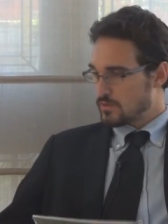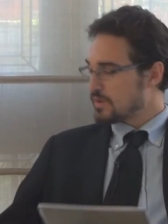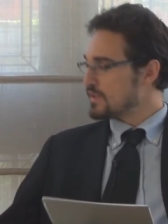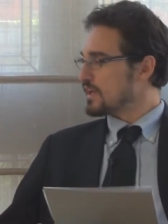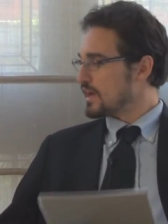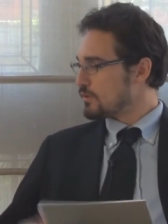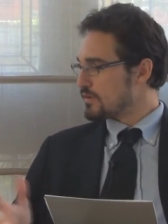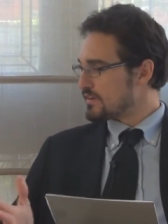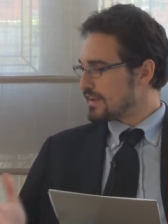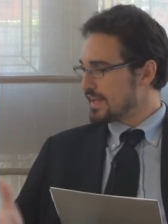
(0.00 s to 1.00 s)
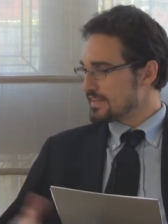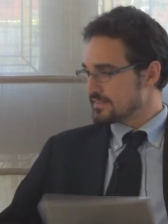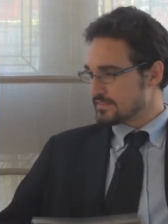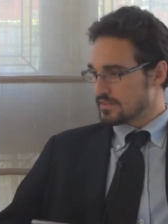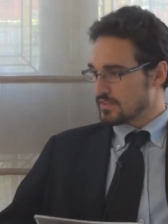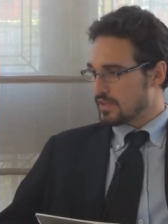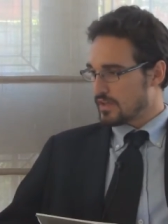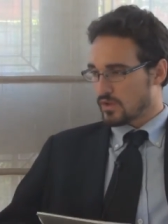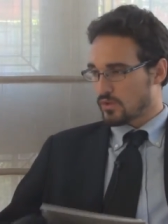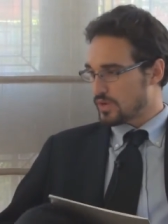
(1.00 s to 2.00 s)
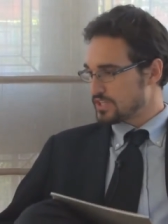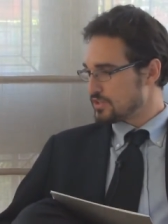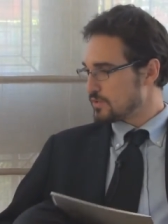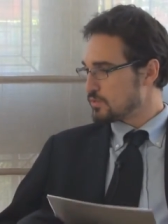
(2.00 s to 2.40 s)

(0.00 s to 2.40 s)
Well, our last question